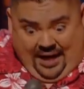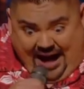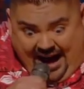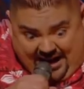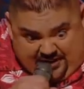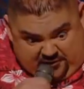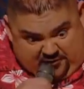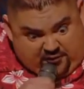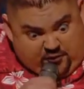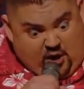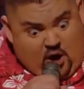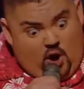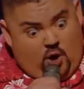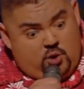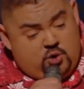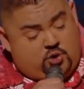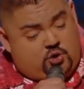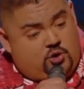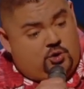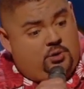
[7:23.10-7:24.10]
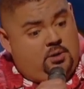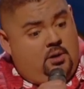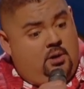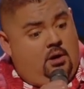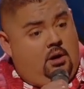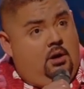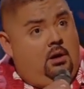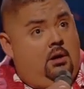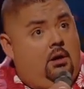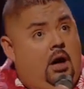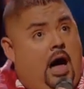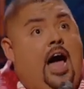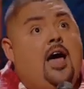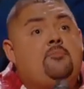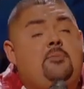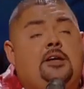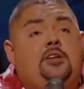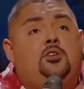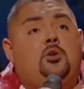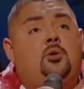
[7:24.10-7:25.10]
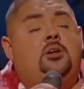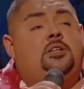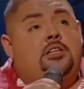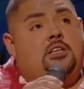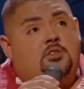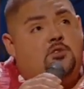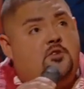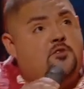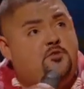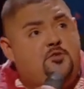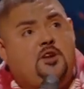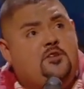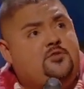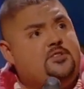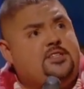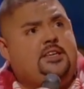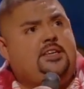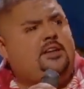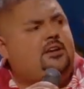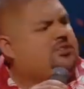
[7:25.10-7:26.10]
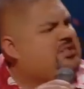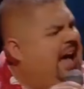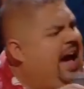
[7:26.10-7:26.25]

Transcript: I froze. I've been doing this for 15 years.